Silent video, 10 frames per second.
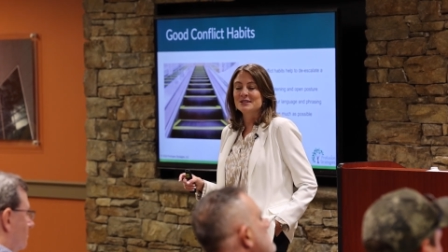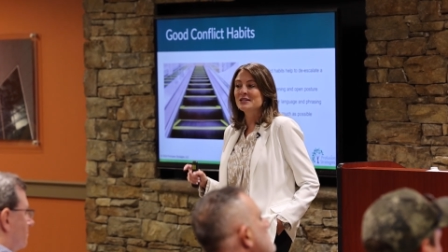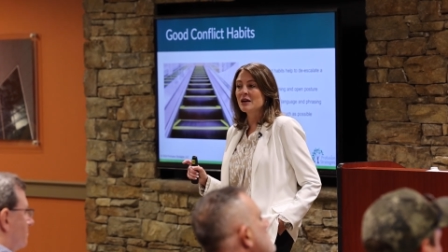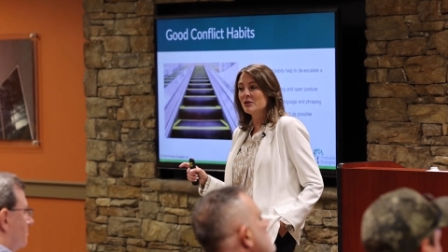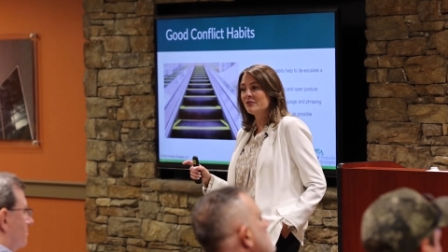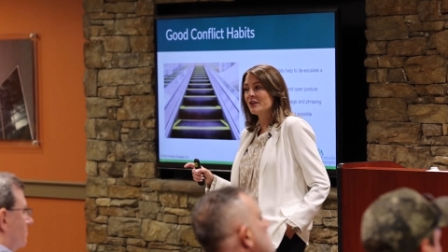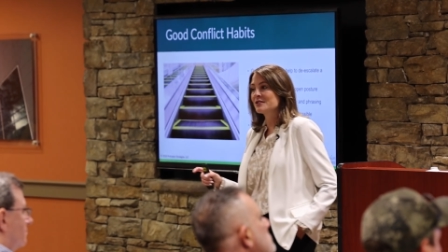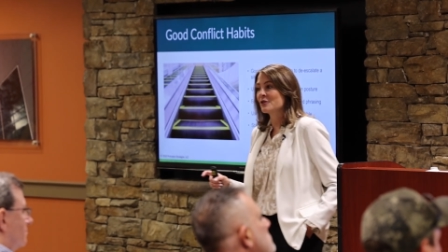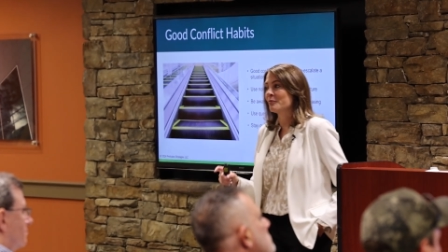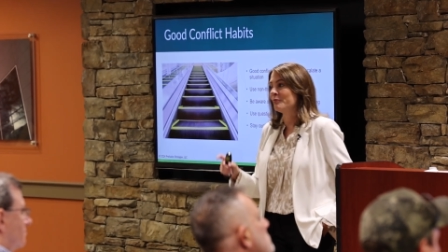Some of
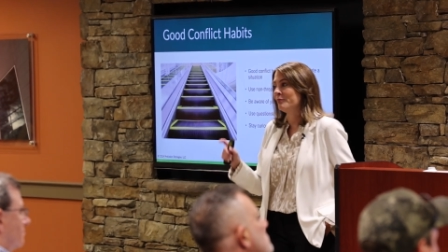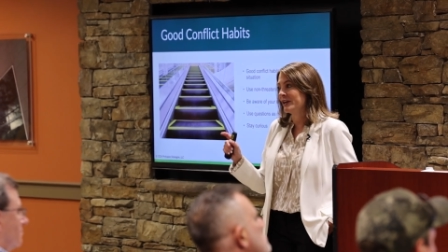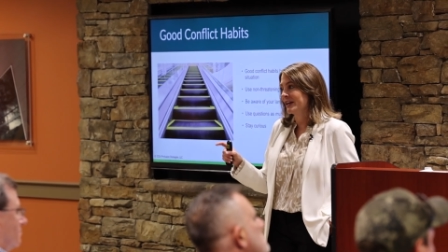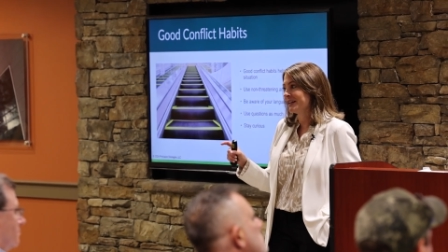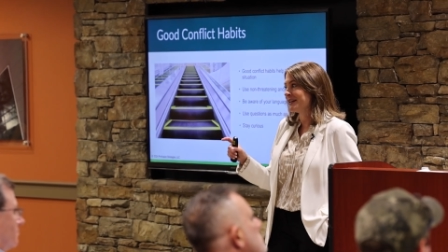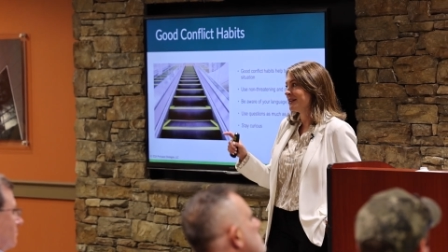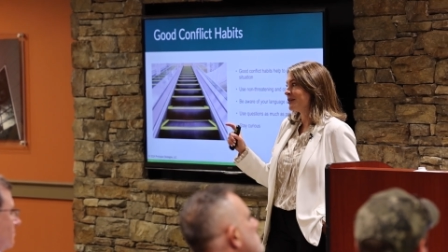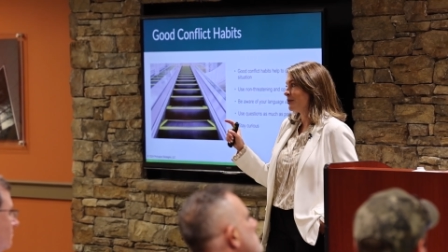us are big